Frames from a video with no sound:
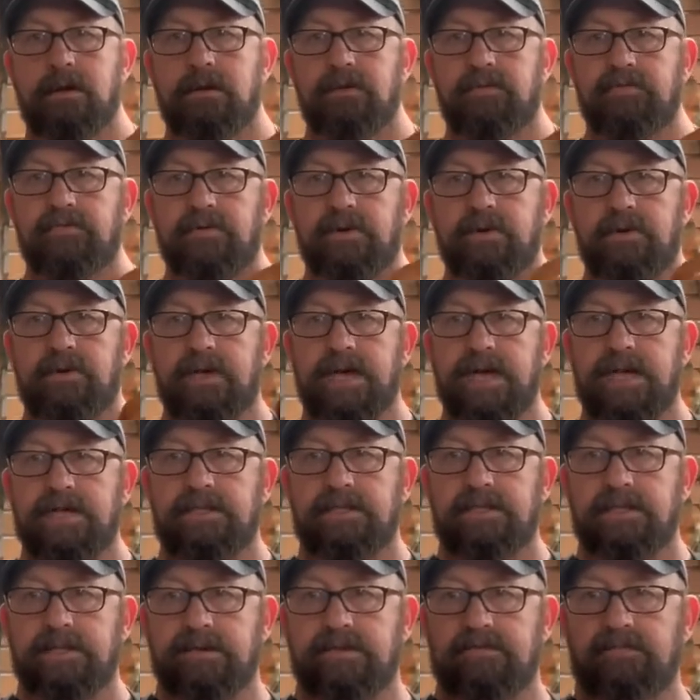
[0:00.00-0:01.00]
For you
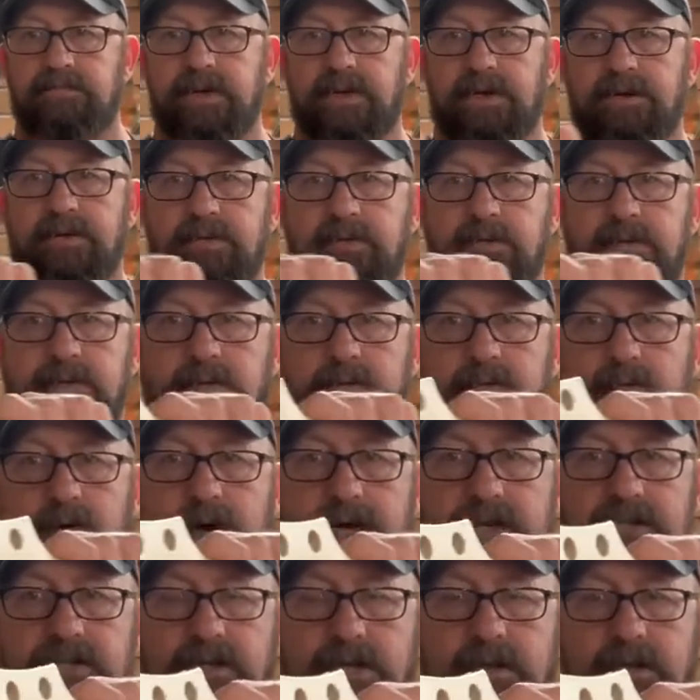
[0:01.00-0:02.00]
guys that have been
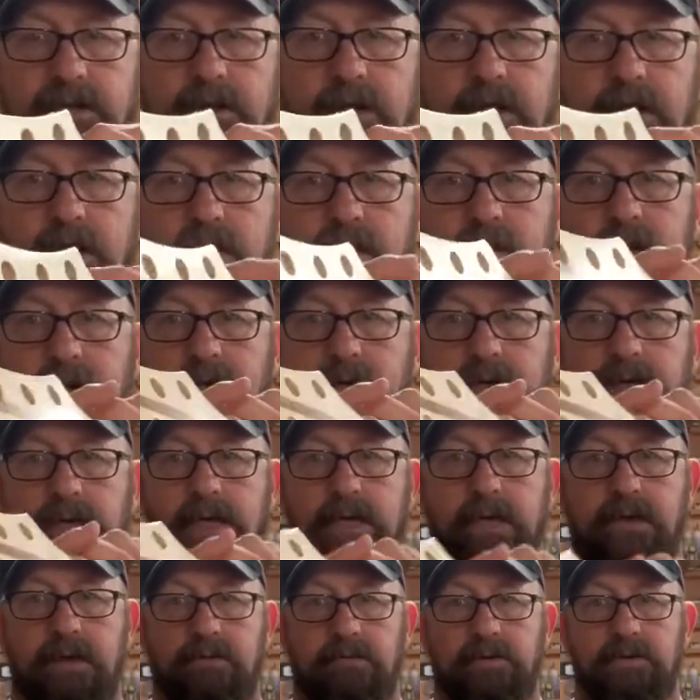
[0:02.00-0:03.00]
watching along,
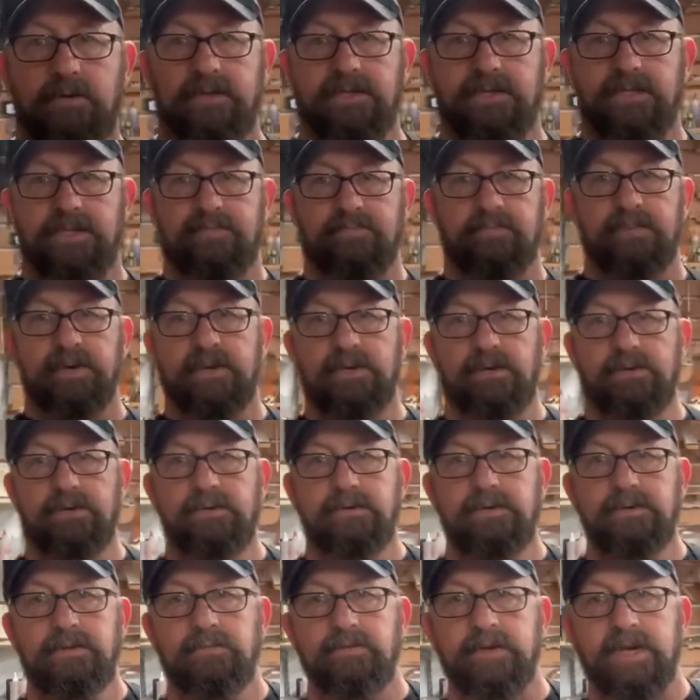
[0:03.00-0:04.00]
this
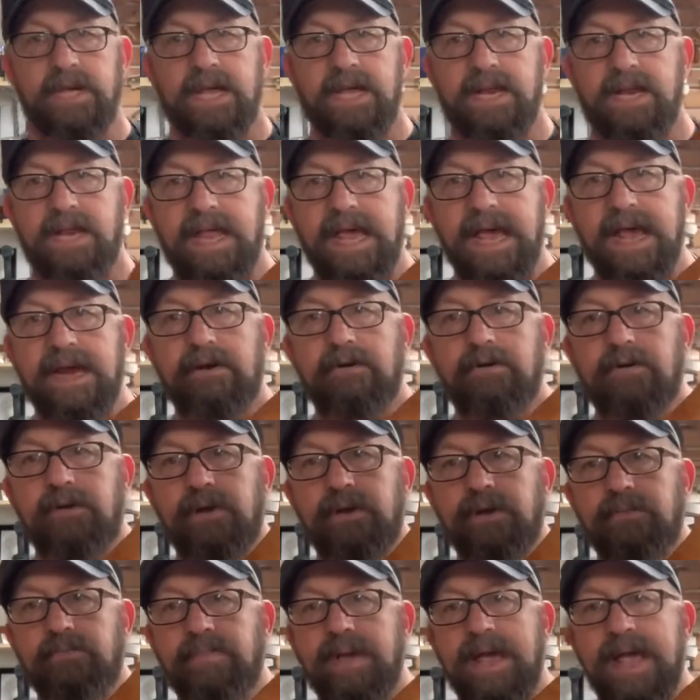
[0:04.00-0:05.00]
build, we got lacquer on
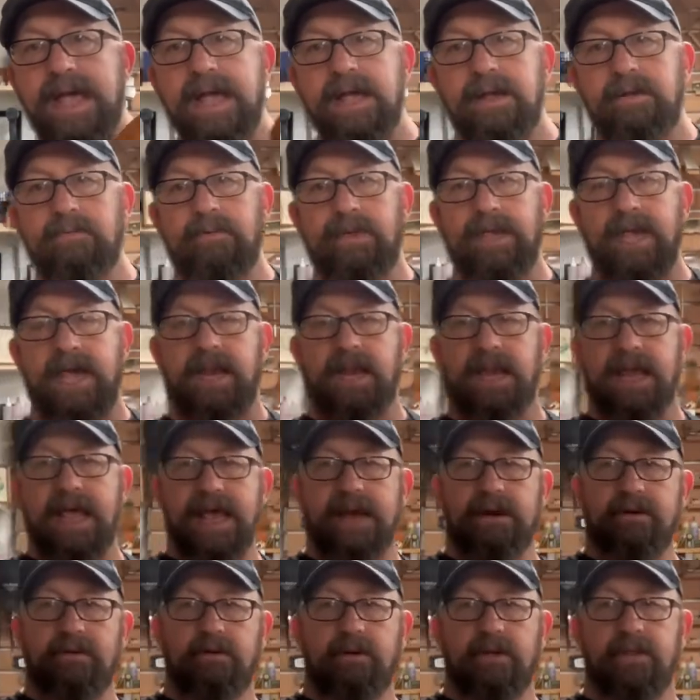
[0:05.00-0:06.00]
the back, we got
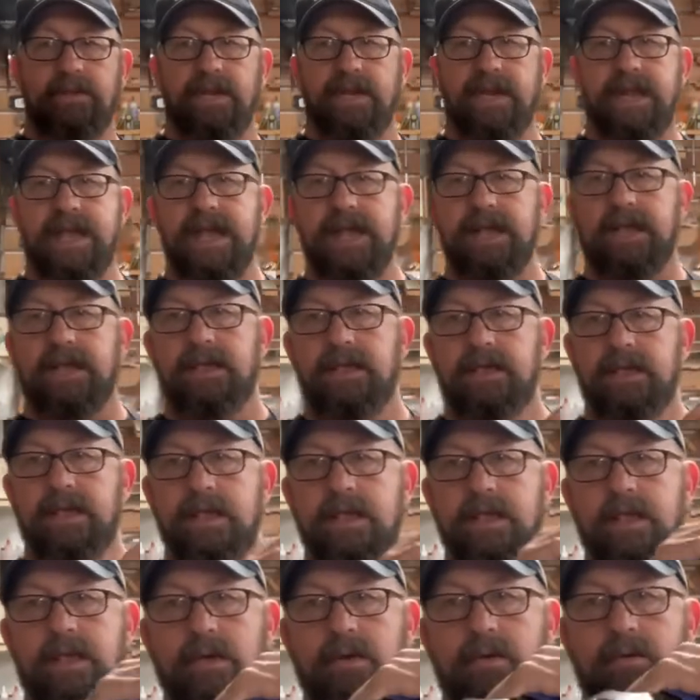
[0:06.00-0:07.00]
lacquer on the neck,
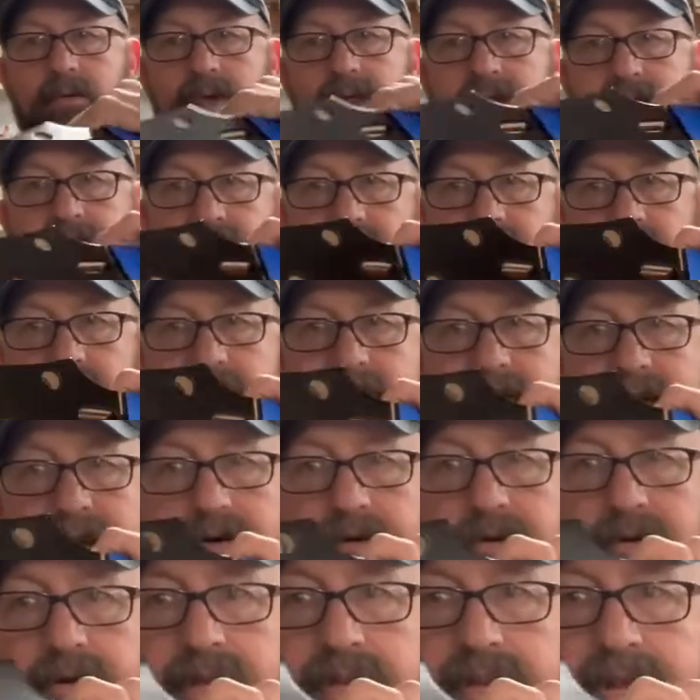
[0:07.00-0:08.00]
we have
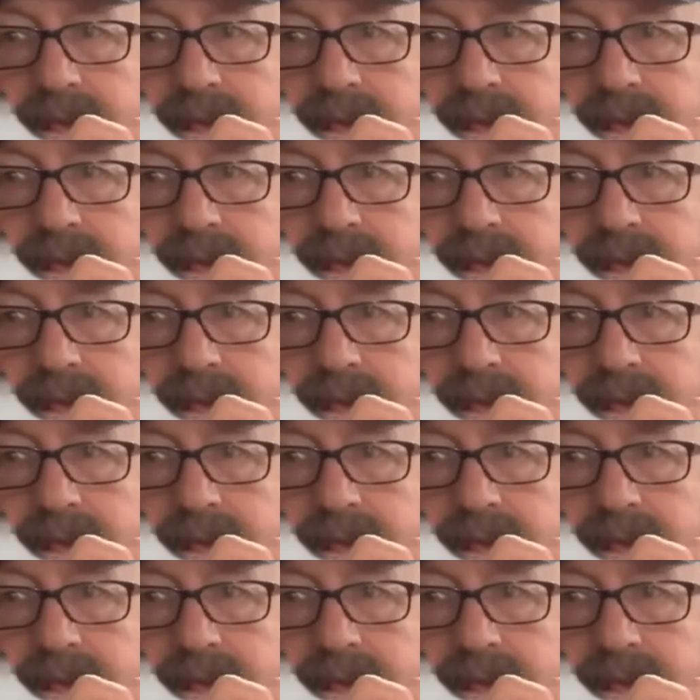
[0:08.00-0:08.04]
lacquer on the